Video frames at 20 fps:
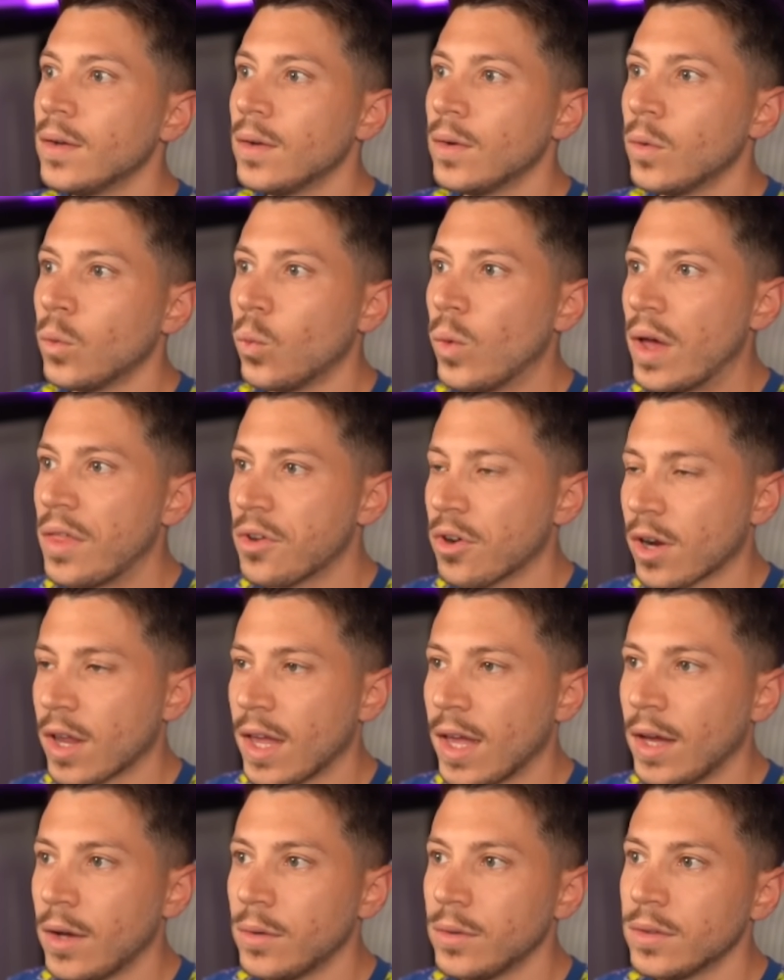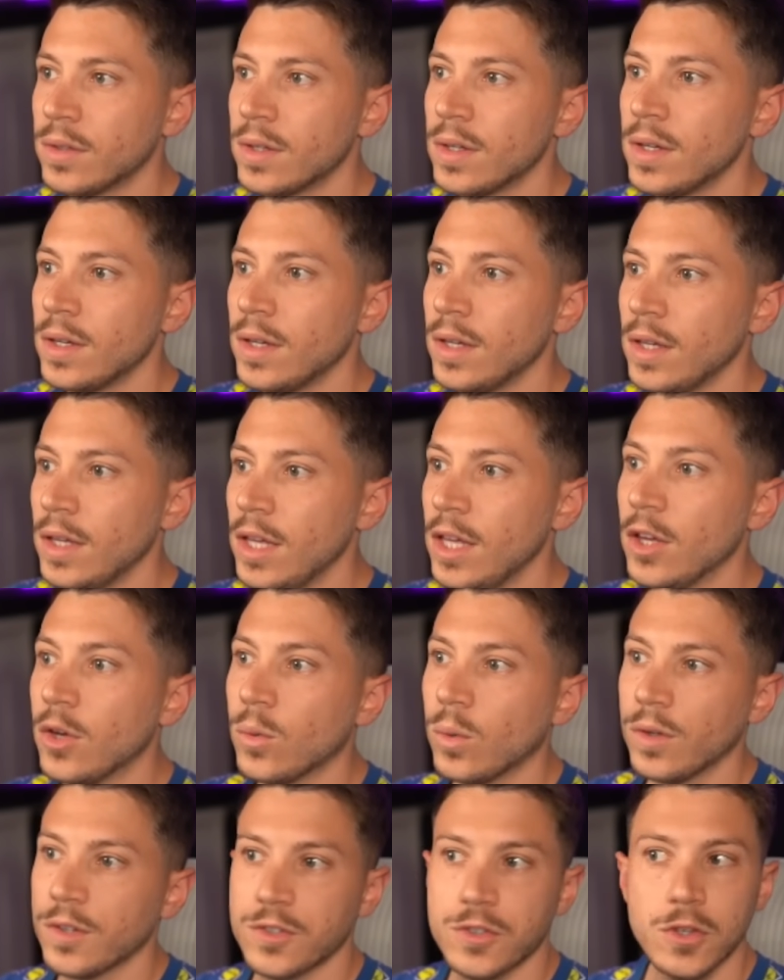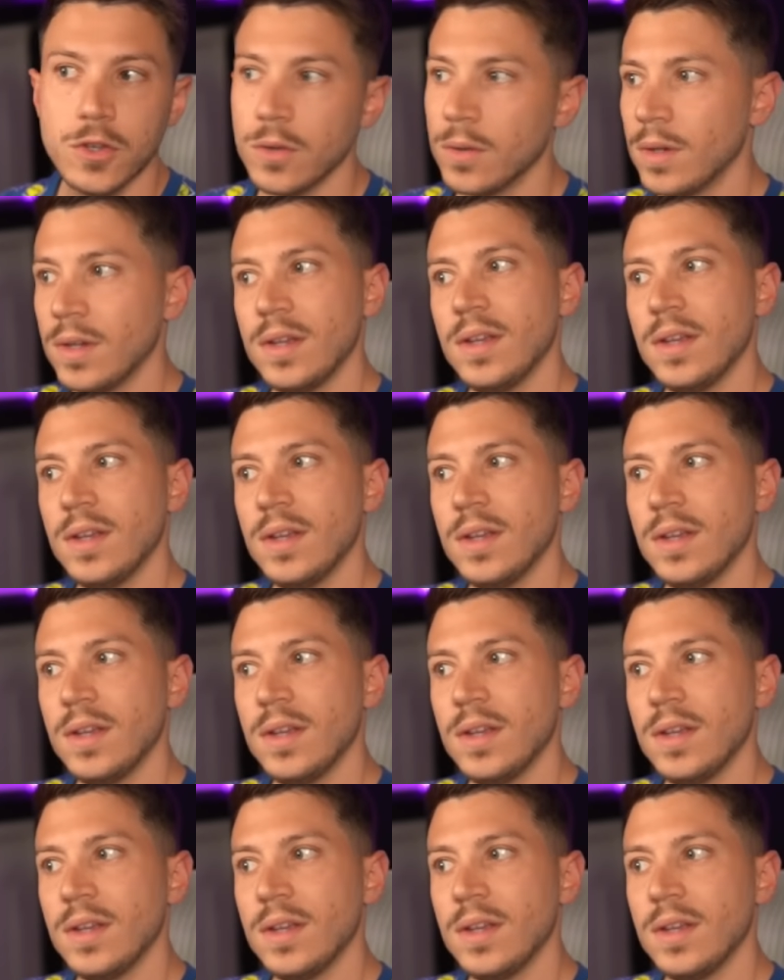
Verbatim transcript: weather count equals 2.